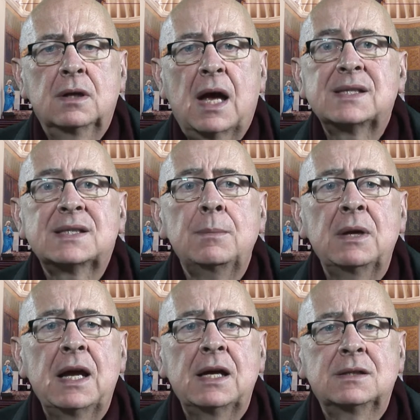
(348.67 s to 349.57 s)

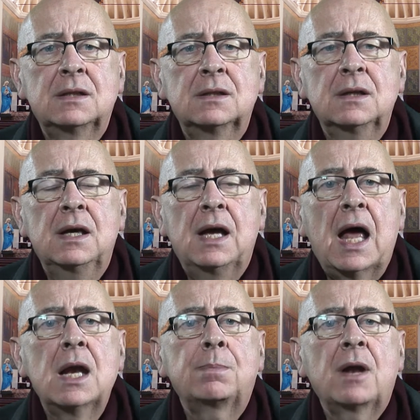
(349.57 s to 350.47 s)
assimilate it,
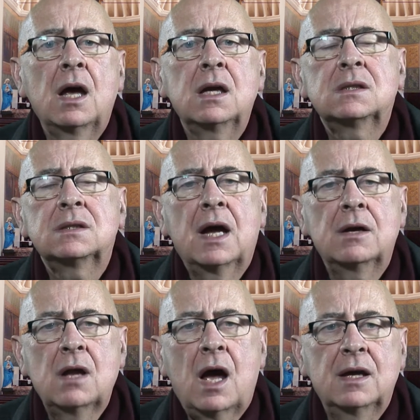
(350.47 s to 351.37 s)
and apply it to their
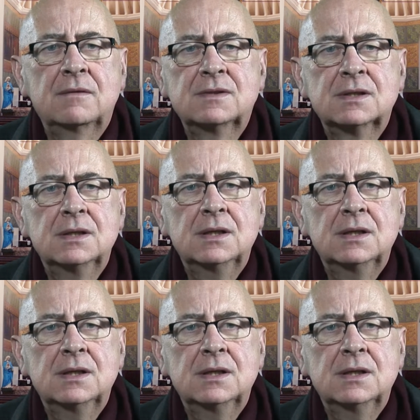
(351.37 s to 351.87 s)
lives.